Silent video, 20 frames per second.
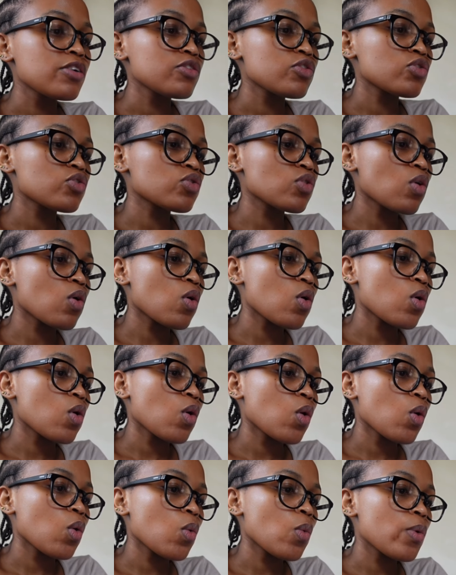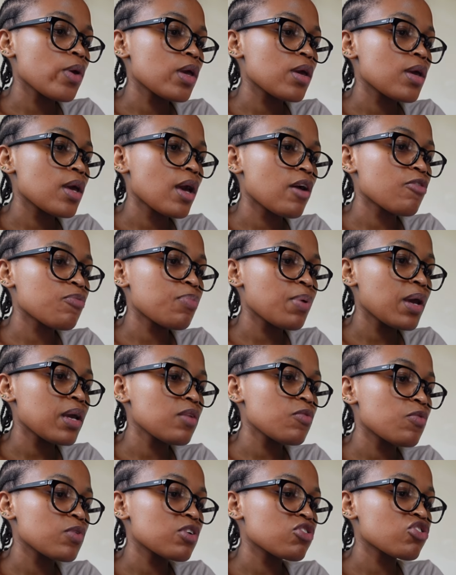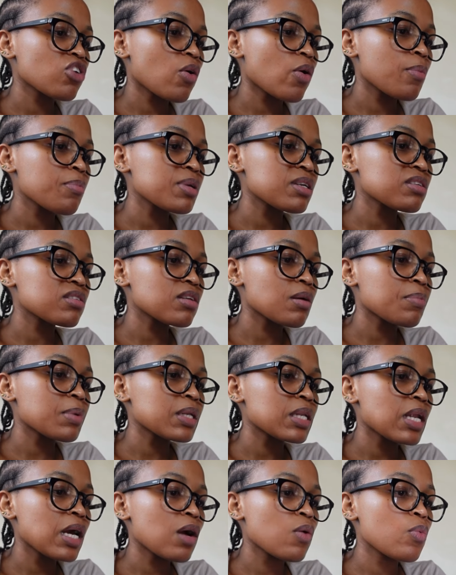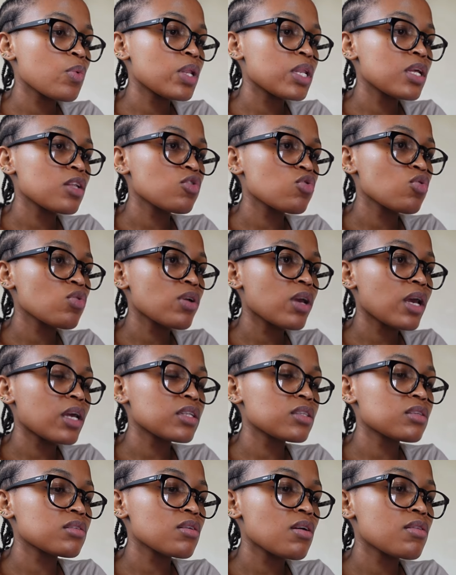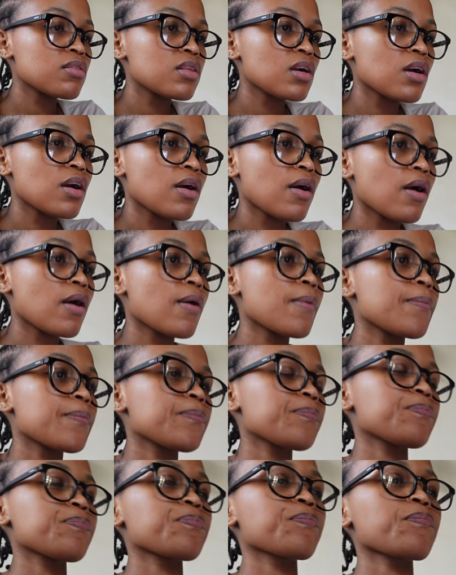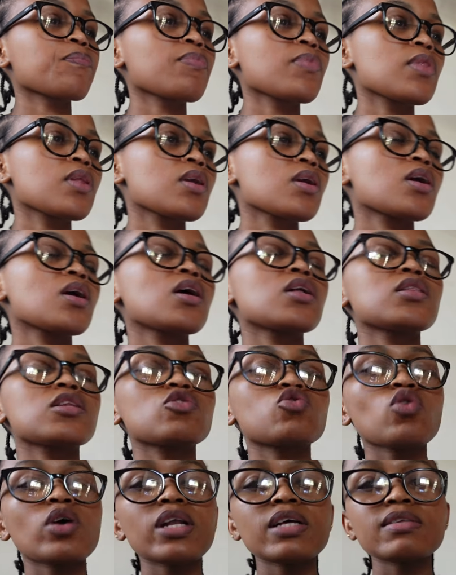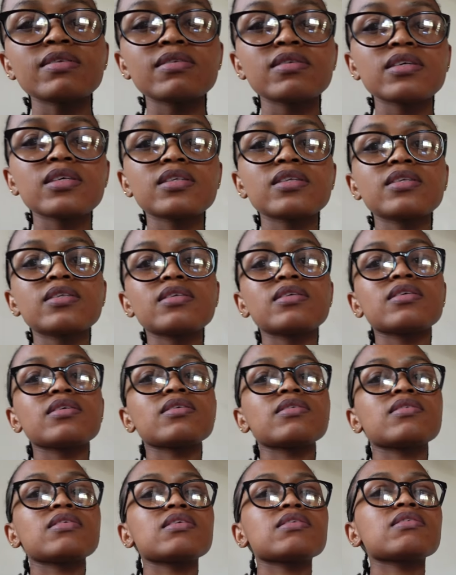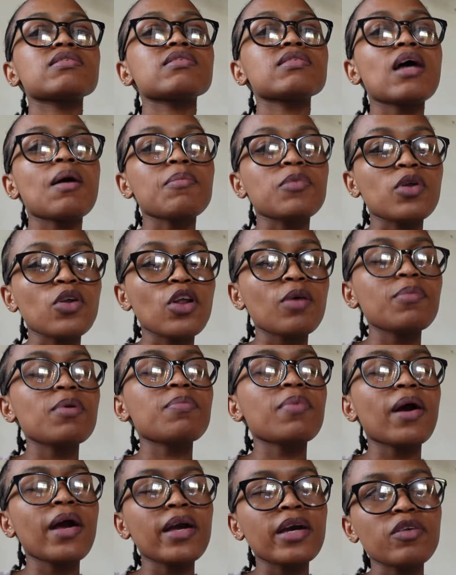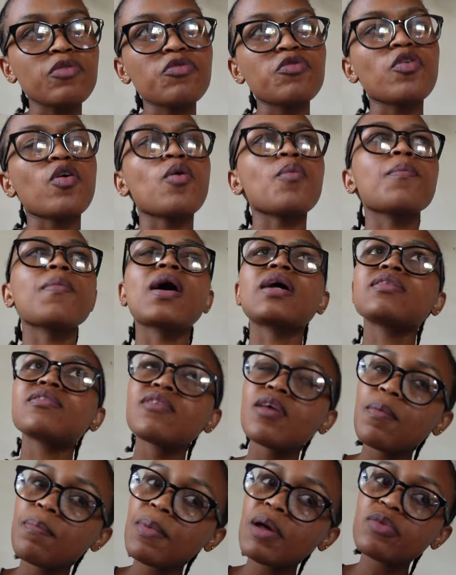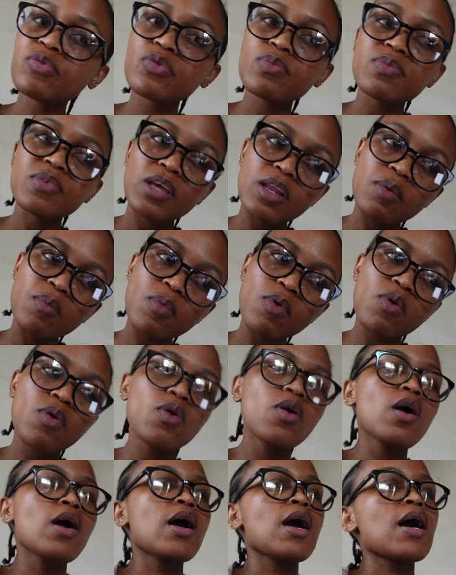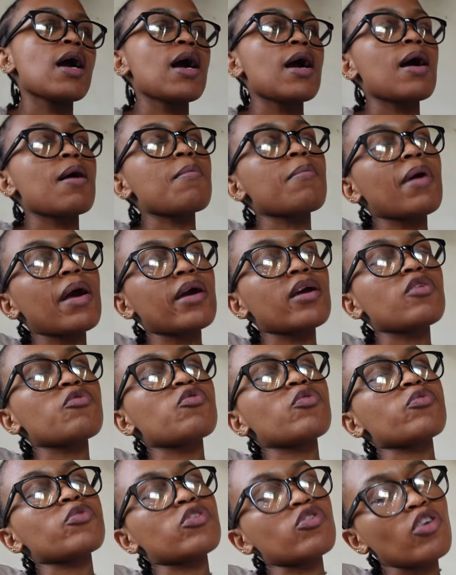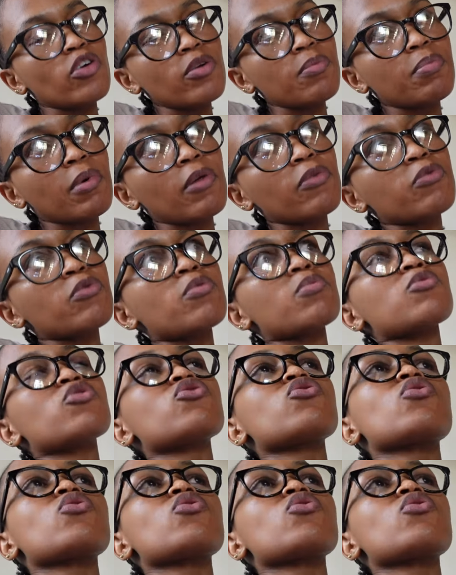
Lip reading: So we have paid for the shower mixer, but now we need to get the toilet seat, since I'm not going to be buying it from Antique Bathrooms anymore. I'm buying it from Victorian Bathrooms.